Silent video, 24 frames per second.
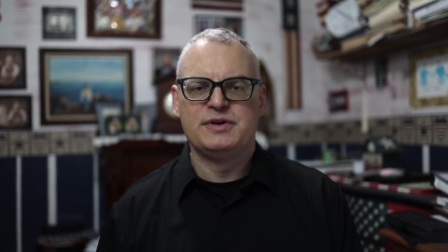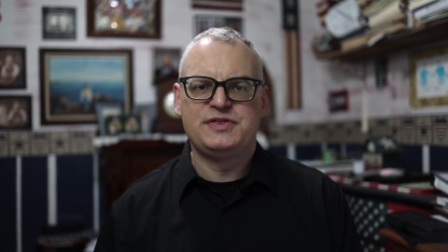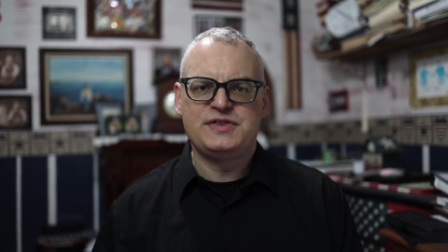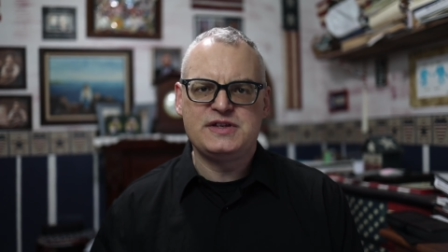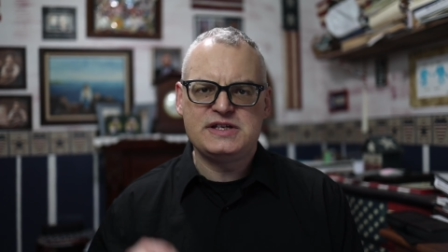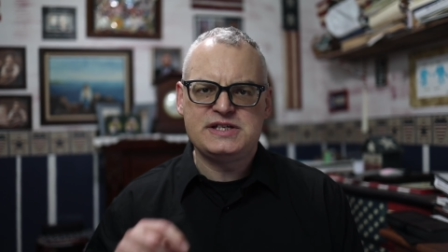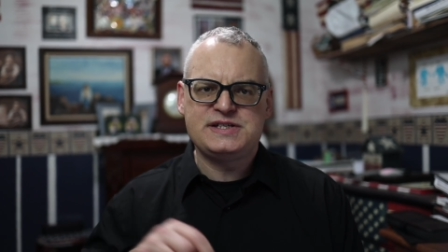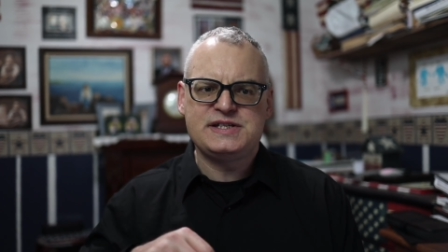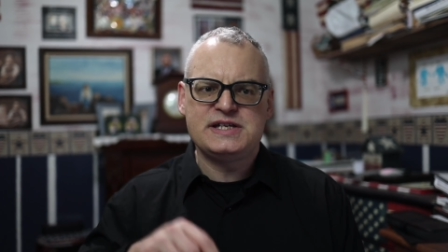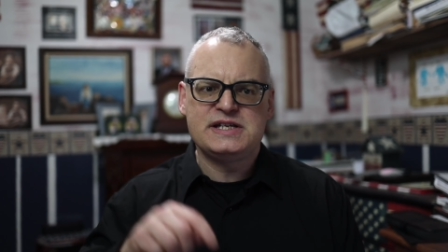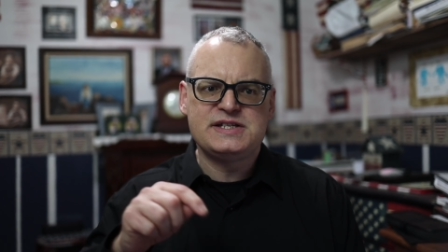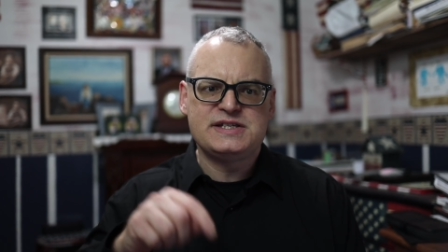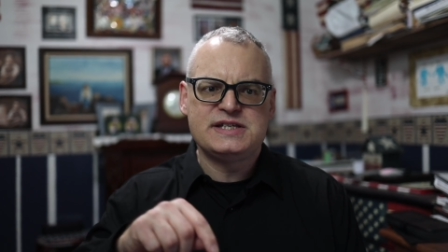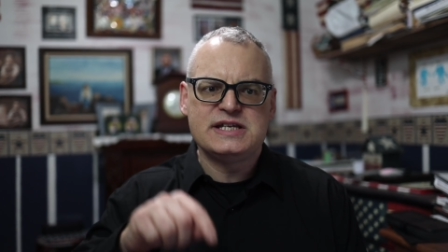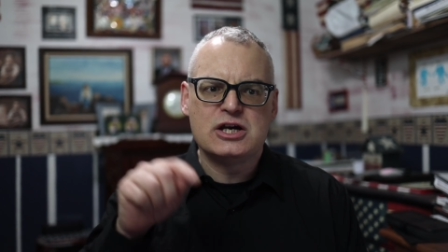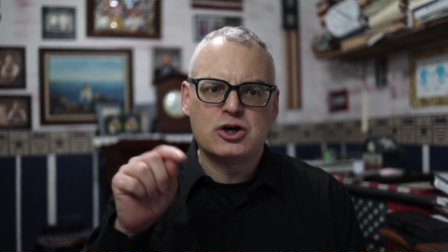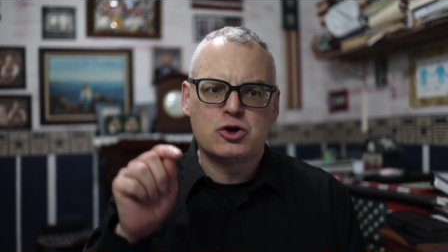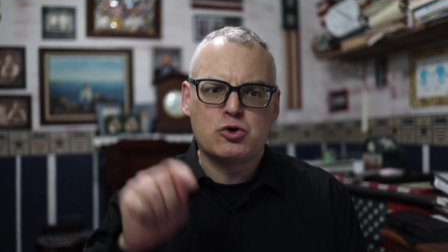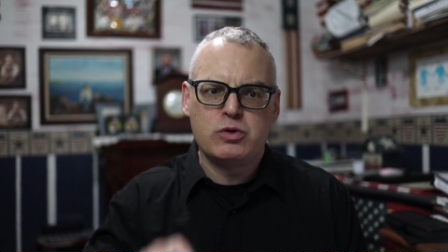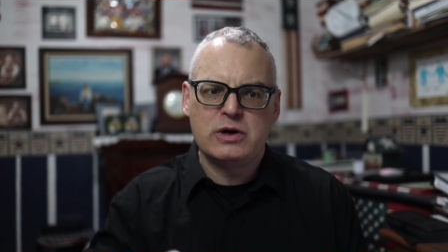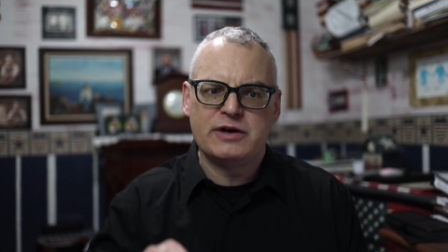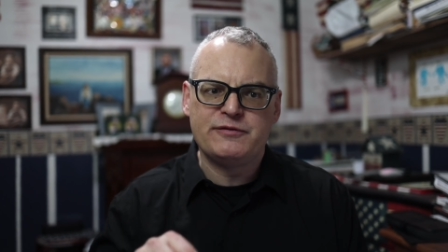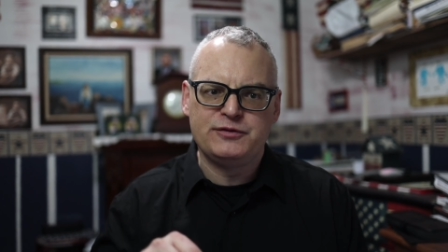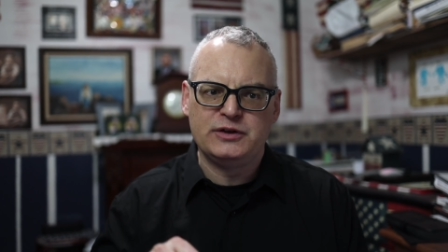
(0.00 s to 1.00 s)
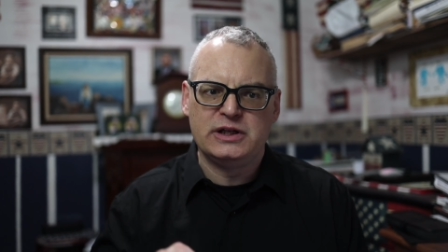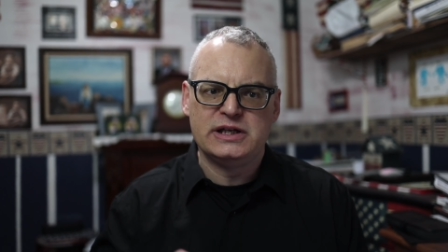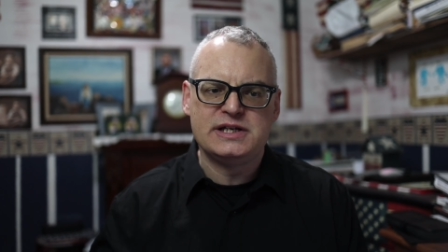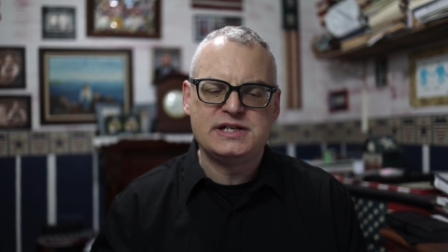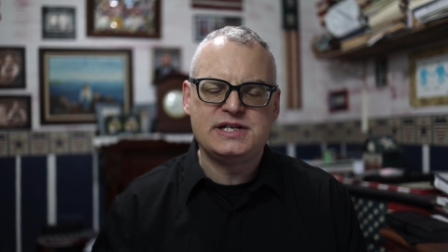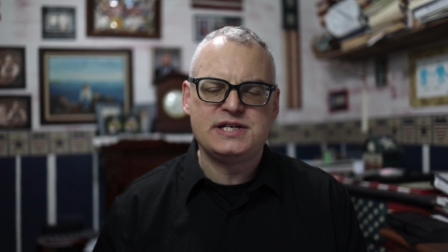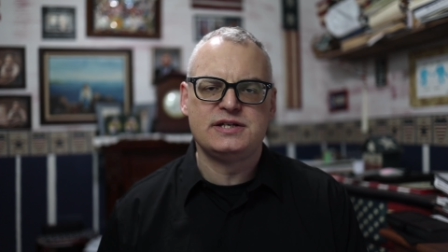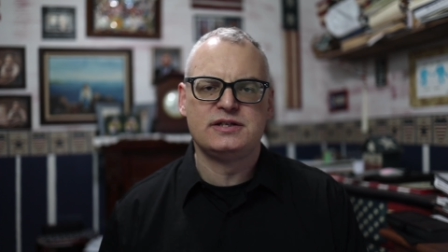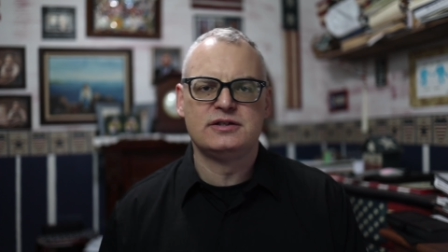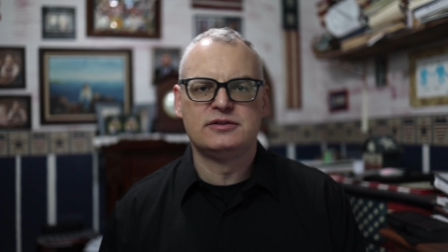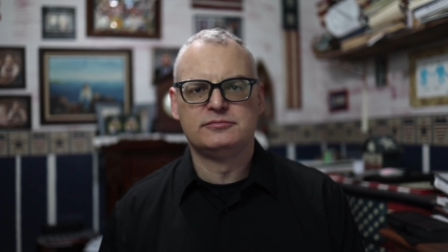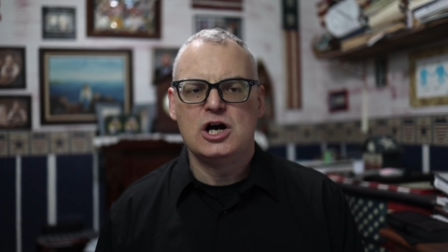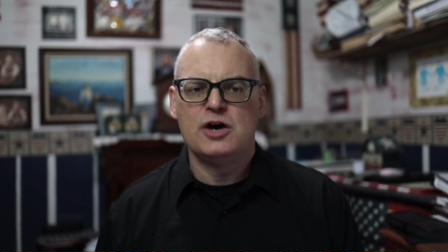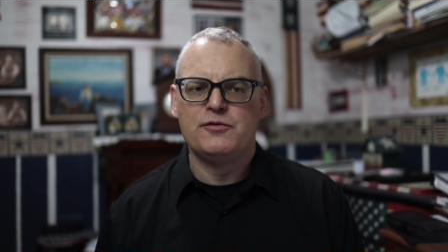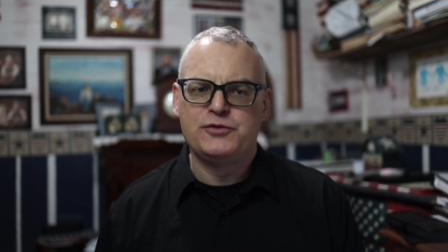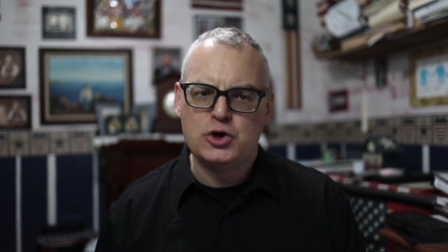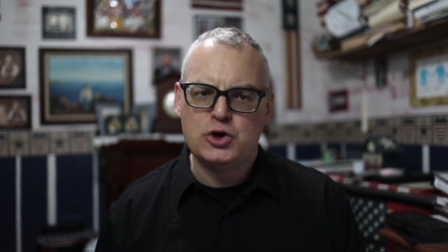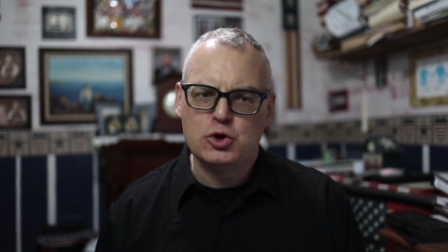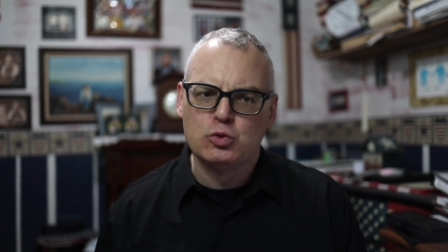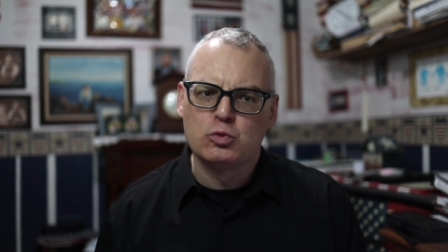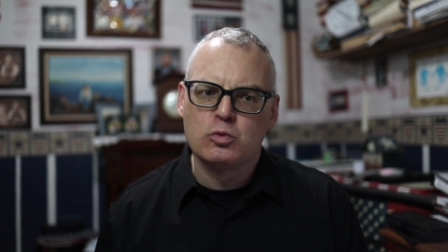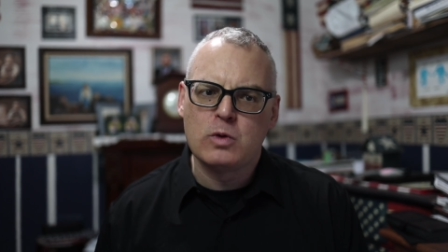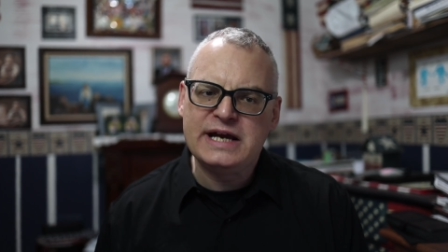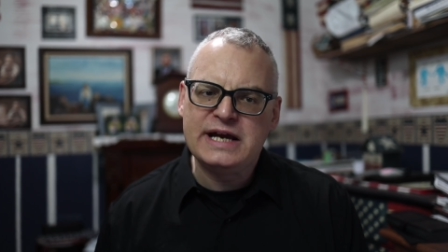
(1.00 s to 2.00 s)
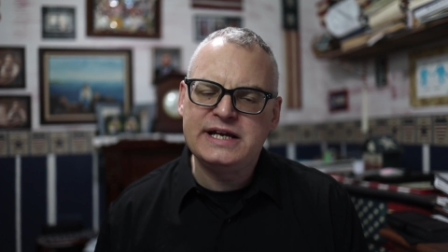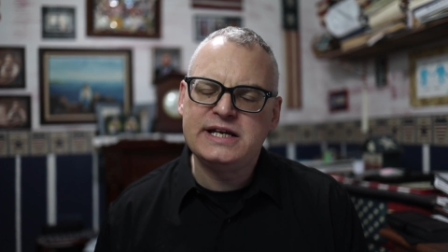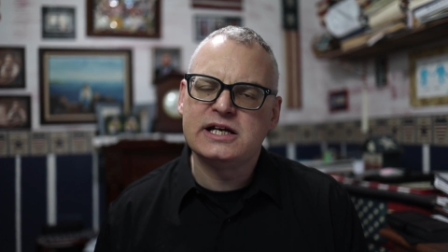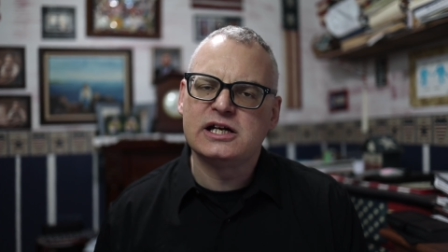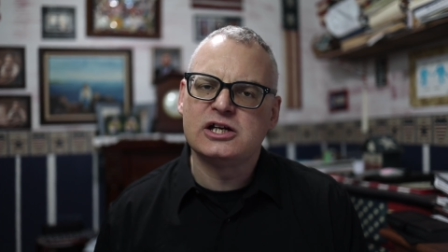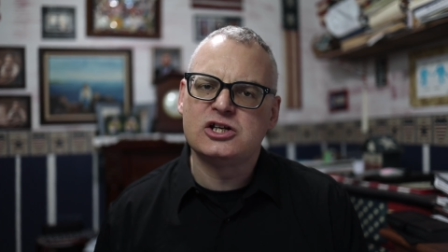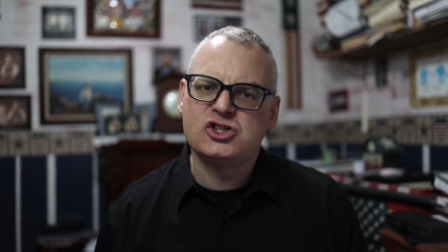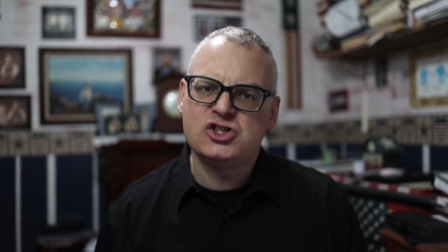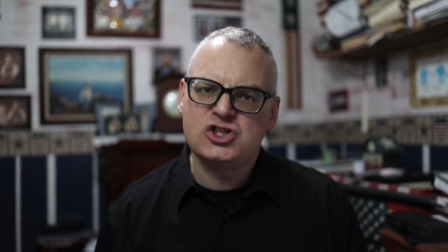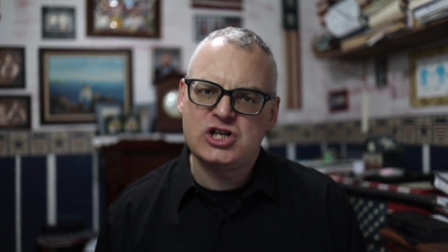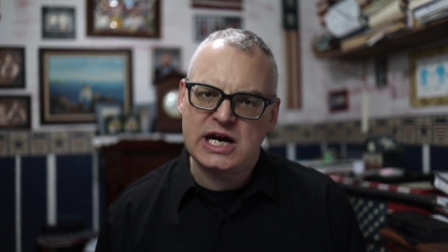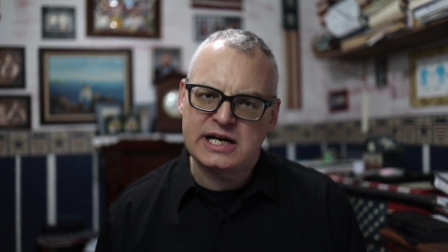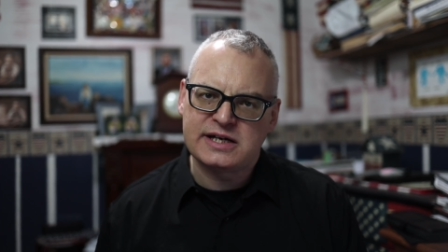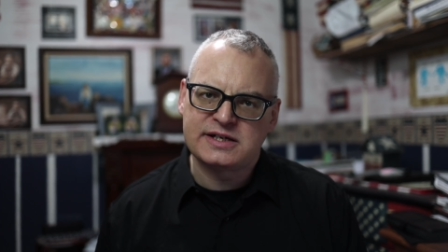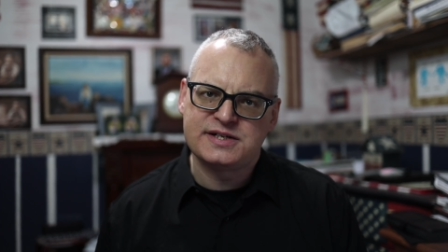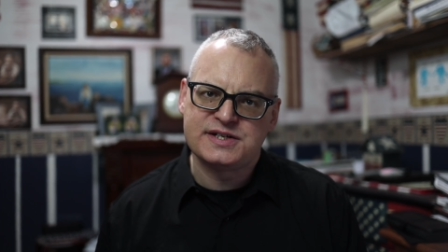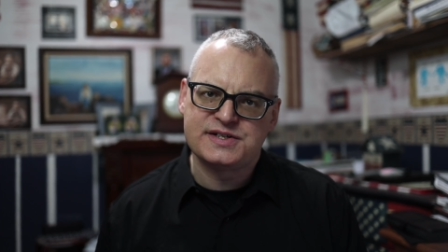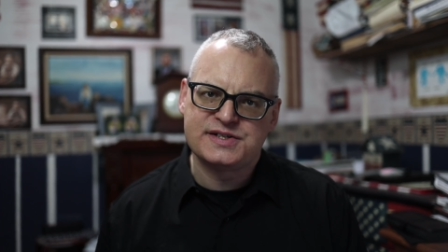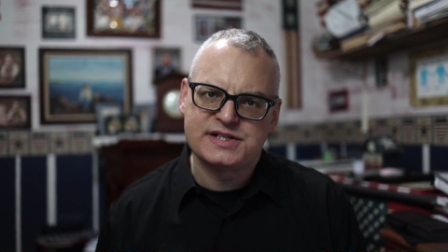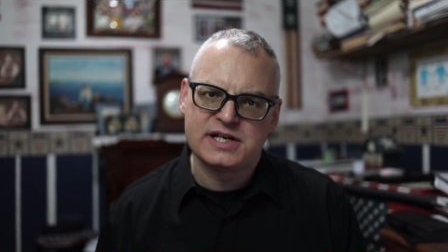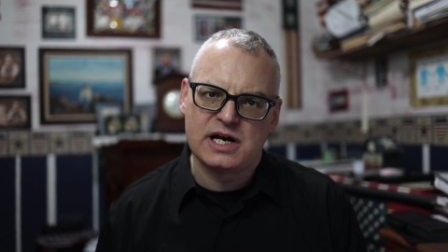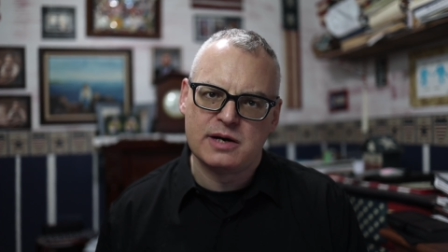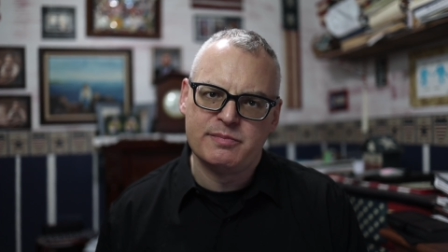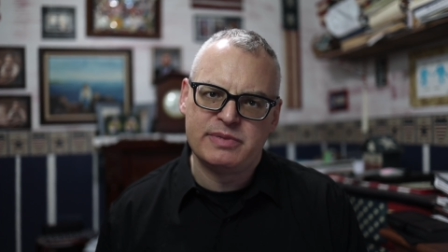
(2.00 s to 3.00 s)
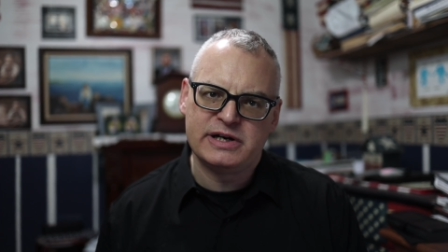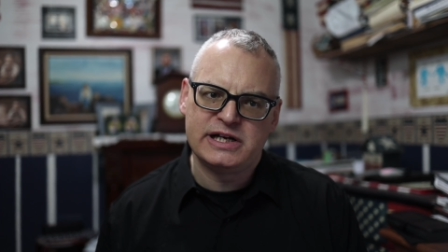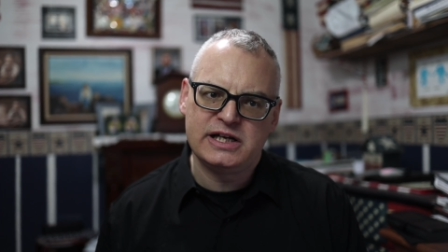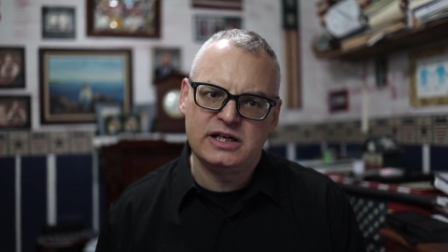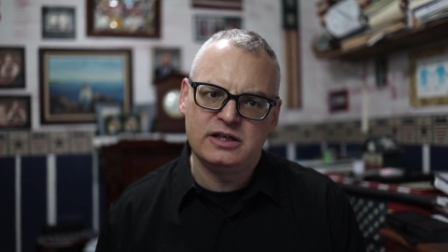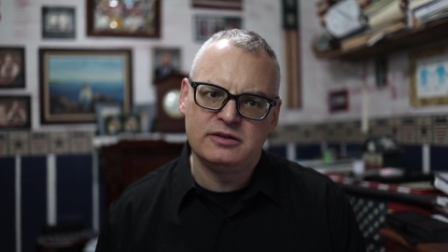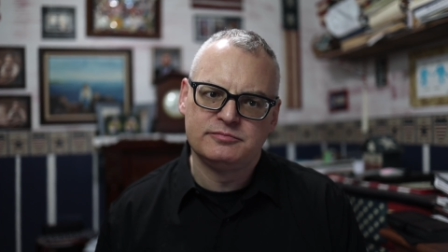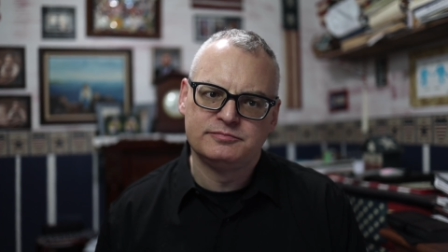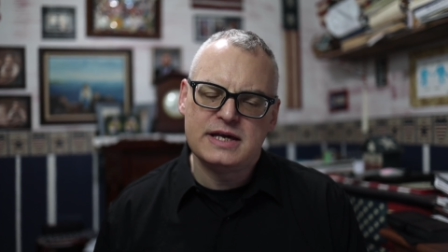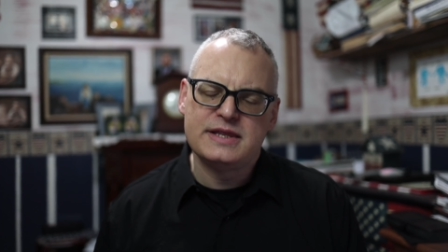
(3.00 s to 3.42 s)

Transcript: But this is the equivalent of you writing a check to somebody